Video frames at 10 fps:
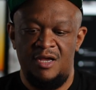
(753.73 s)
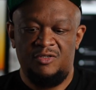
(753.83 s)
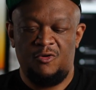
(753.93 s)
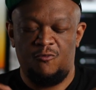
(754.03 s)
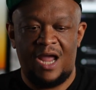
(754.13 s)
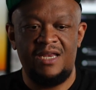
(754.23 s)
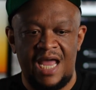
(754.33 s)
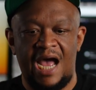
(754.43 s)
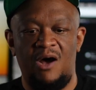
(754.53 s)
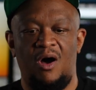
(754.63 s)
So right
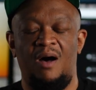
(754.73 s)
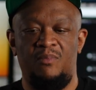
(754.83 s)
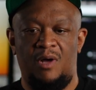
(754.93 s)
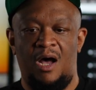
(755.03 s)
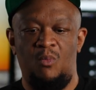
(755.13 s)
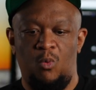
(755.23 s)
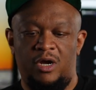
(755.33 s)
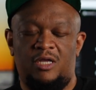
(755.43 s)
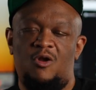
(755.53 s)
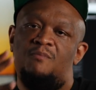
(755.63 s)
now I'm
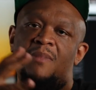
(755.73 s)
working on